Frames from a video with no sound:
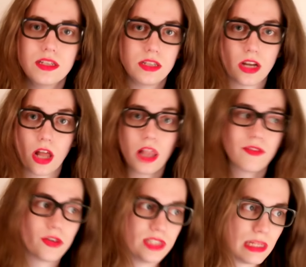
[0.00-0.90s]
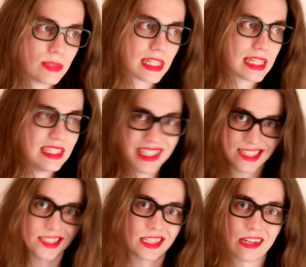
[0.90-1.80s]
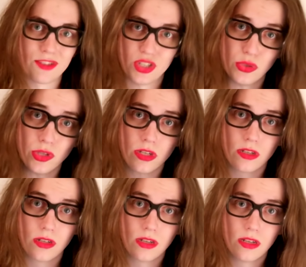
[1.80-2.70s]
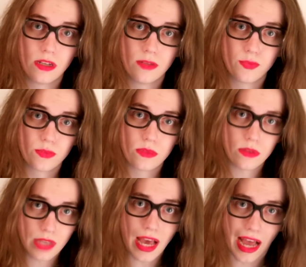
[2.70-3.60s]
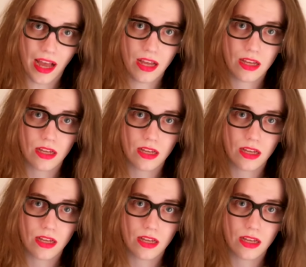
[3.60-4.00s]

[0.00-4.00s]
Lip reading: John Oliver seems like a decent enough dude. Yeah.